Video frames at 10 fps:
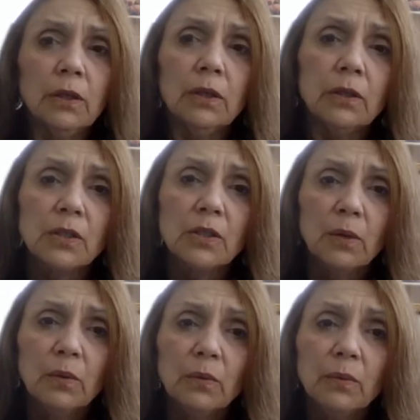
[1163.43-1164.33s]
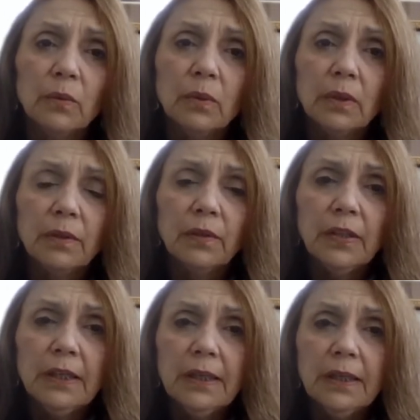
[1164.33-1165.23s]
So
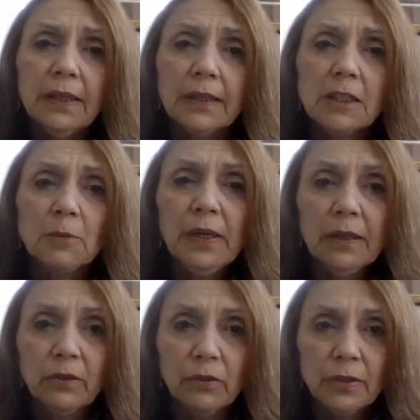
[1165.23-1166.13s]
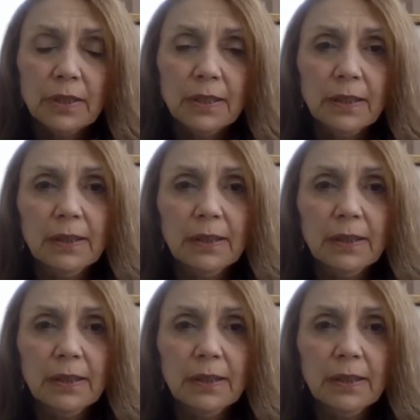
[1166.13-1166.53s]
the expanders,